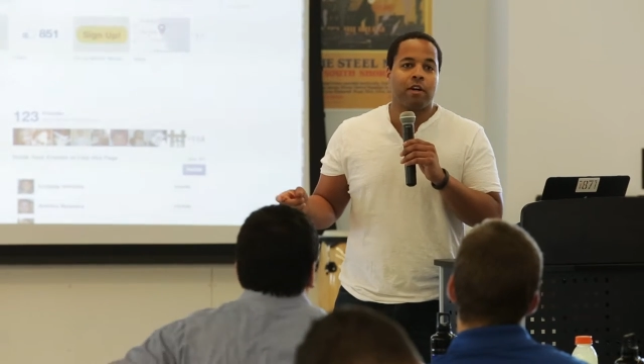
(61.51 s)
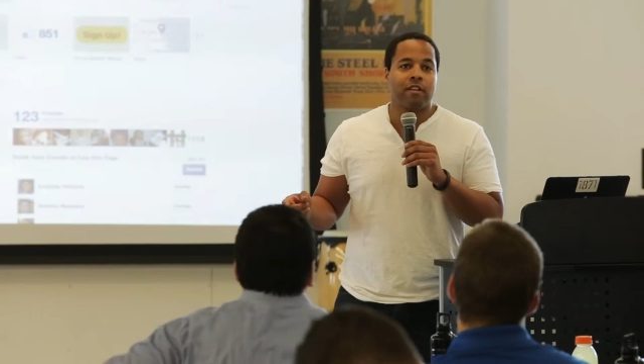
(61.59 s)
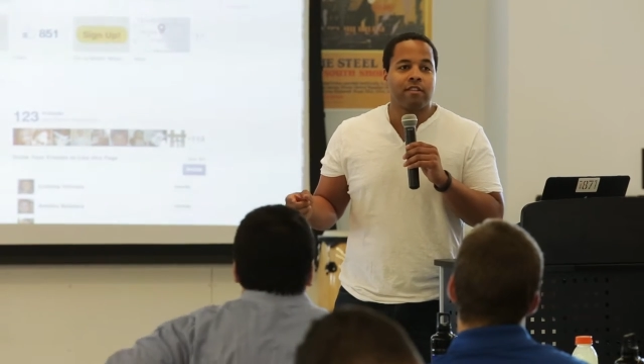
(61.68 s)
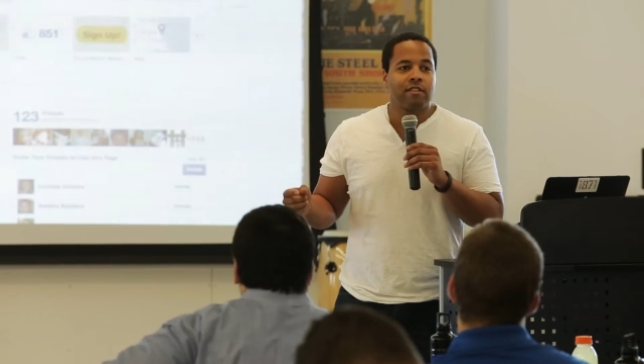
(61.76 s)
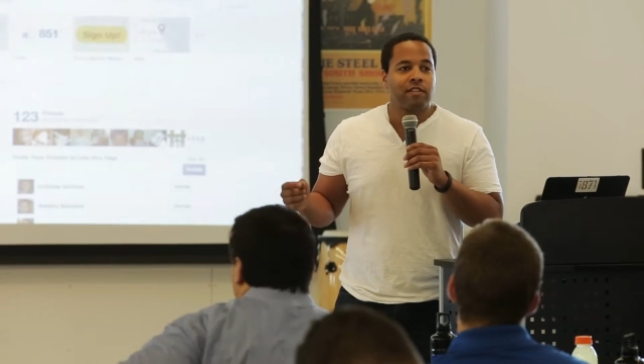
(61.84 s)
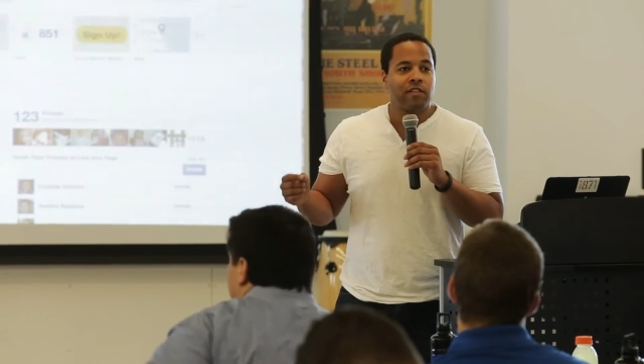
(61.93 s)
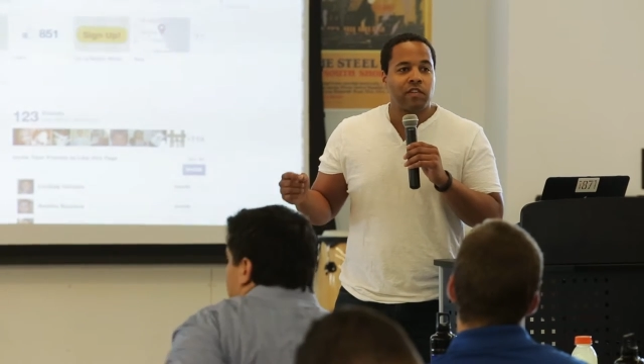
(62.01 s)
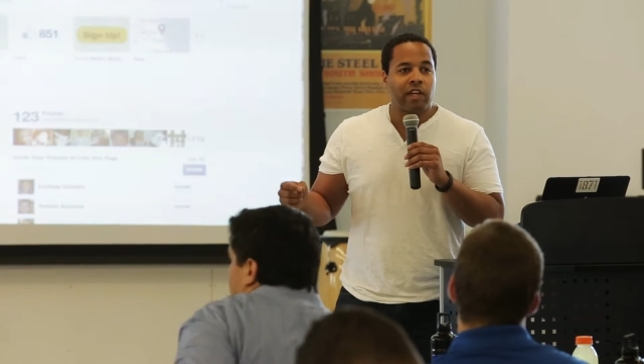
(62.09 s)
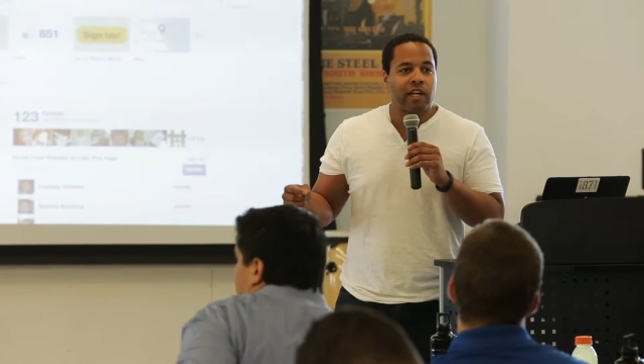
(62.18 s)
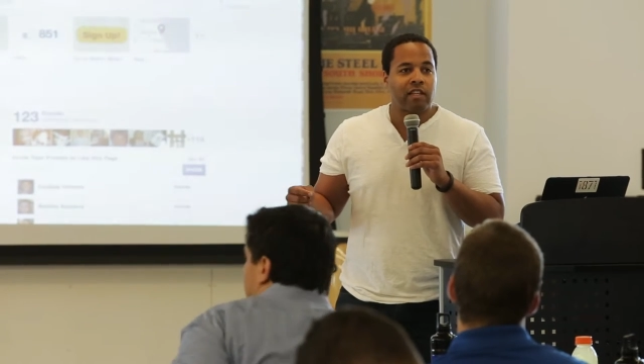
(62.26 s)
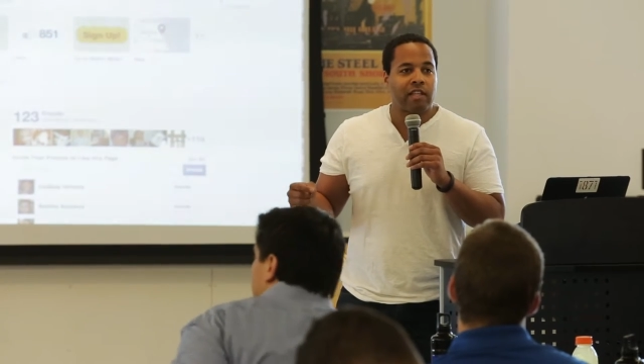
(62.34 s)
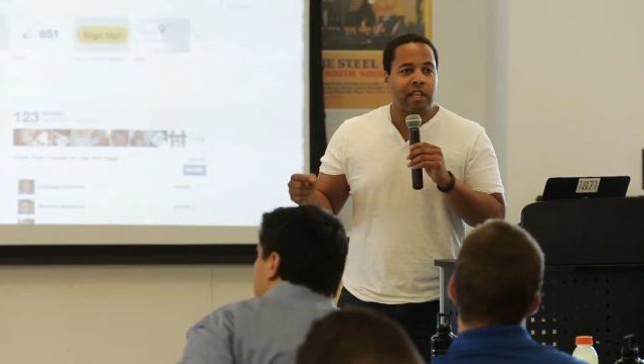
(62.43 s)
one,
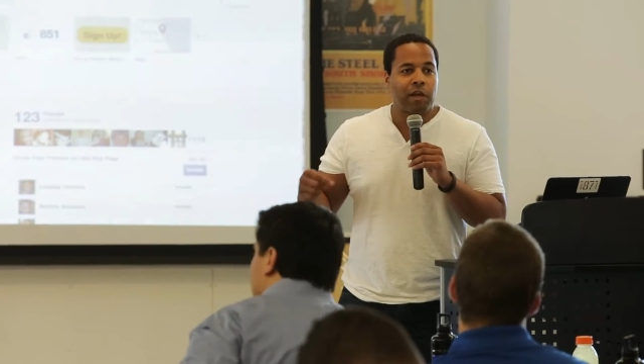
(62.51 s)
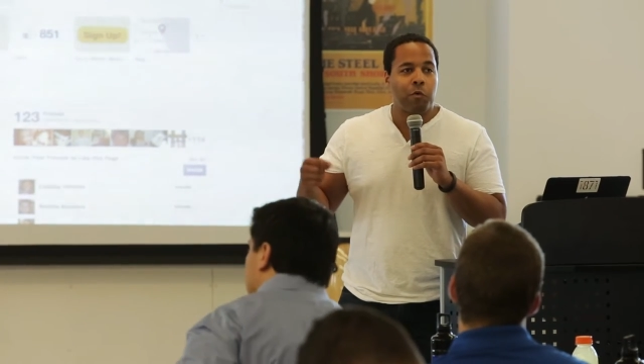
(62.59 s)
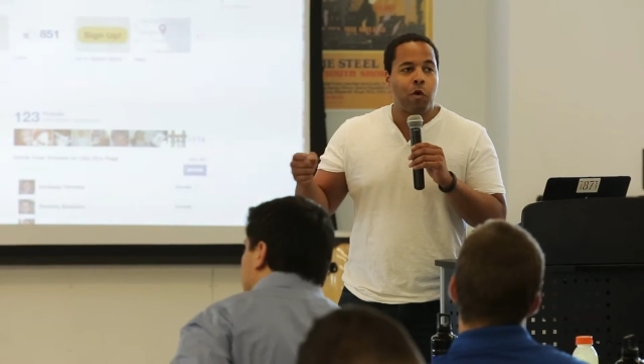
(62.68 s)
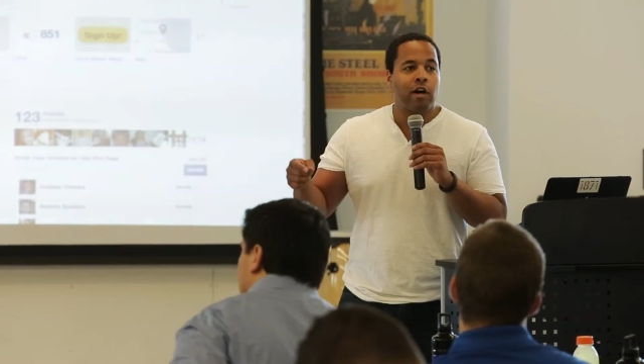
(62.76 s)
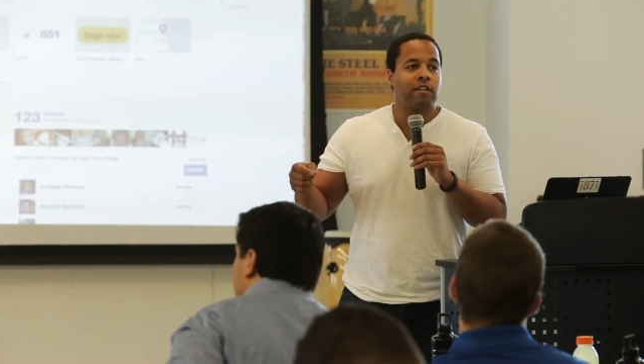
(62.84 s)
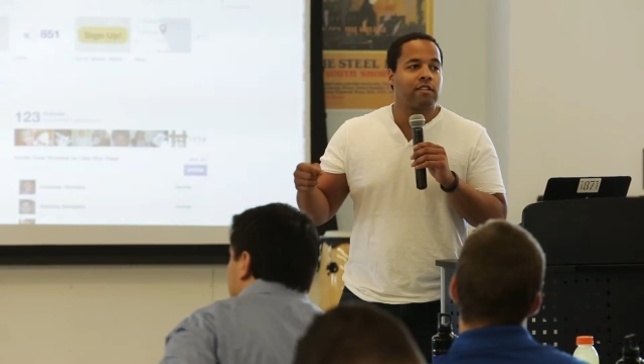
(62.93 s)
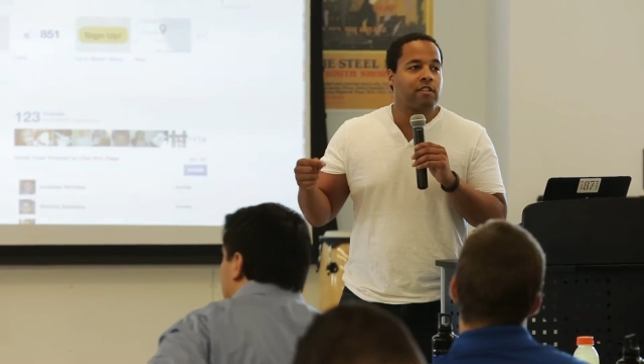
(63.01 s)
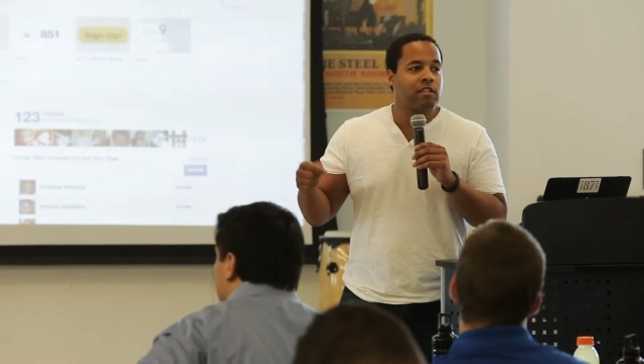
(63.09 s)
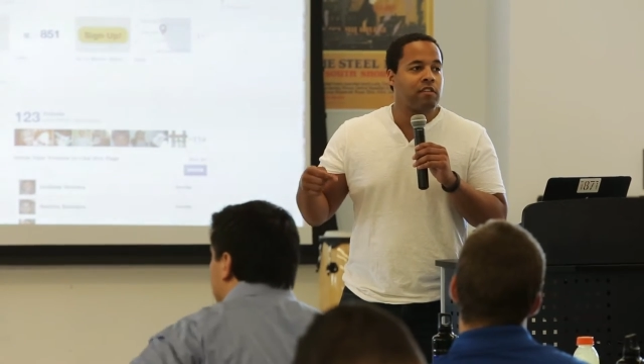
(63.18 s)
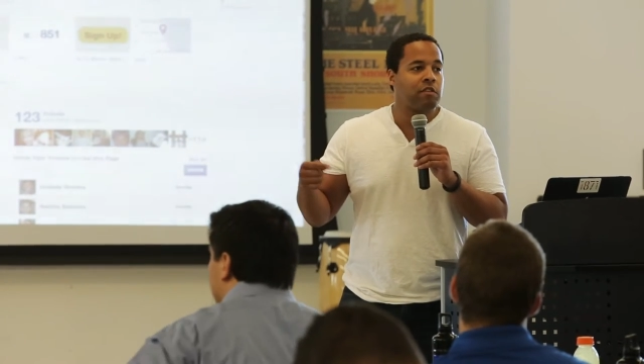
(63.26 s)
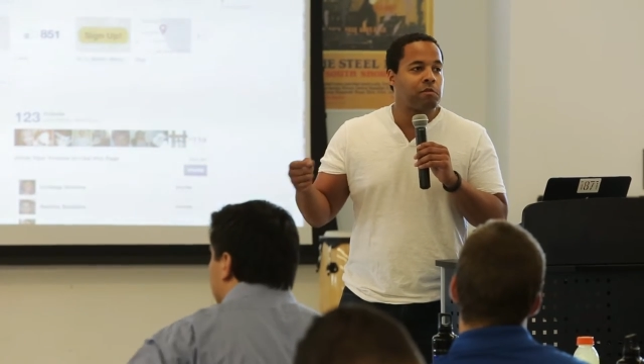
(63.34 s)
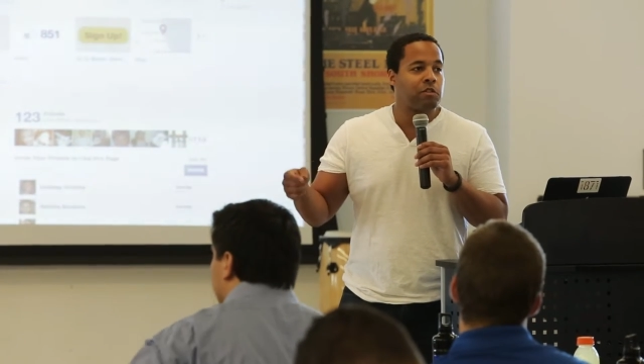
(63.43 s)
right? They want to
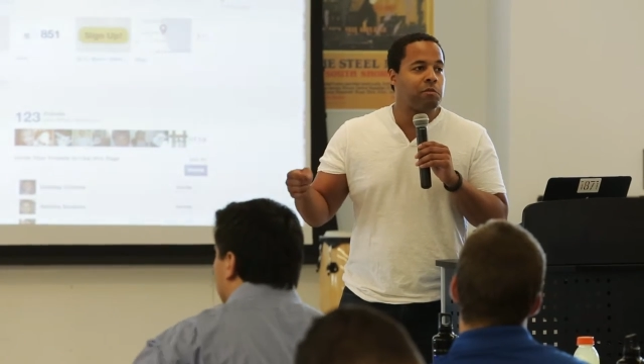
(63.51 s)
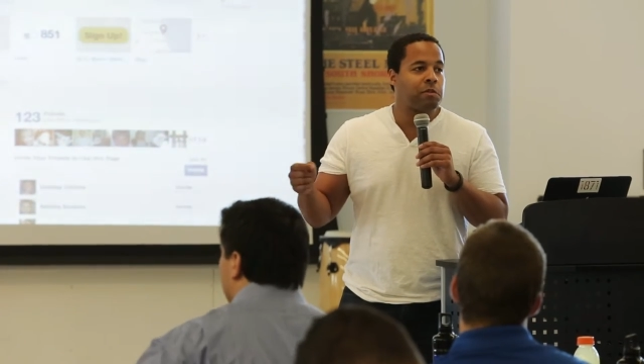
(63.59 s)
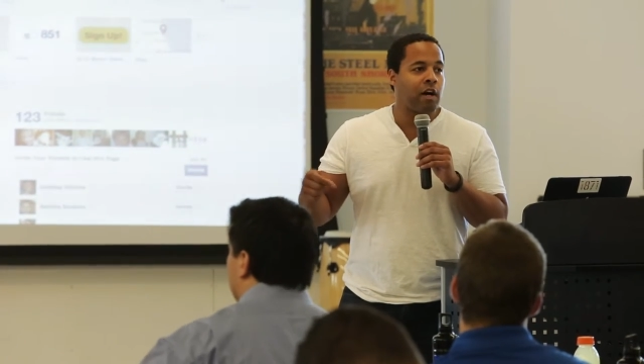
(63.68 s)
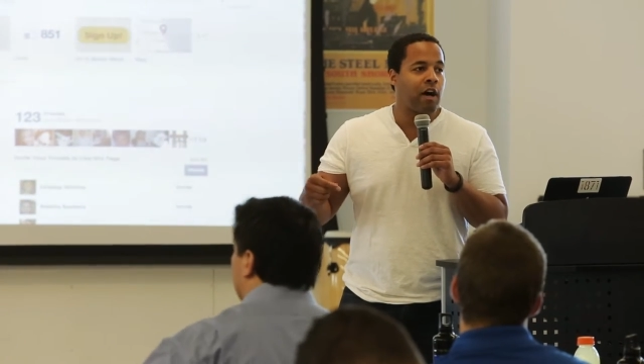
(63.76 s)
leave the room